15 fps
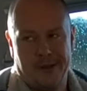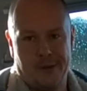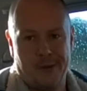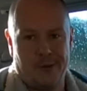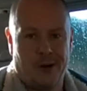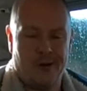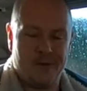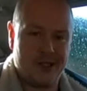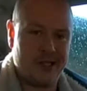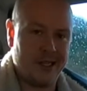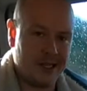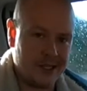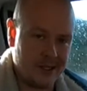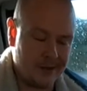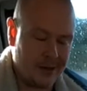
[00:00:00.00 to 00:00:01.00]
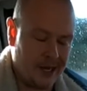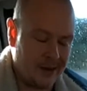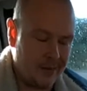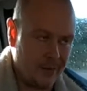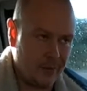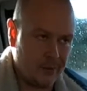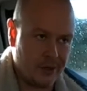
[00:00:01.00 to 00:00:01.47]
So obviously I did
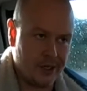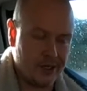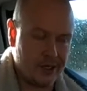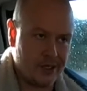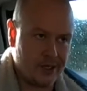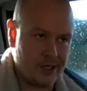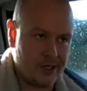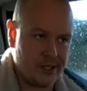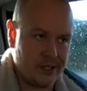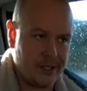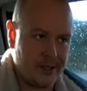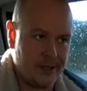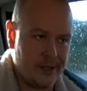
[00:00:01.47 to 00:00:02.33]
have a look at his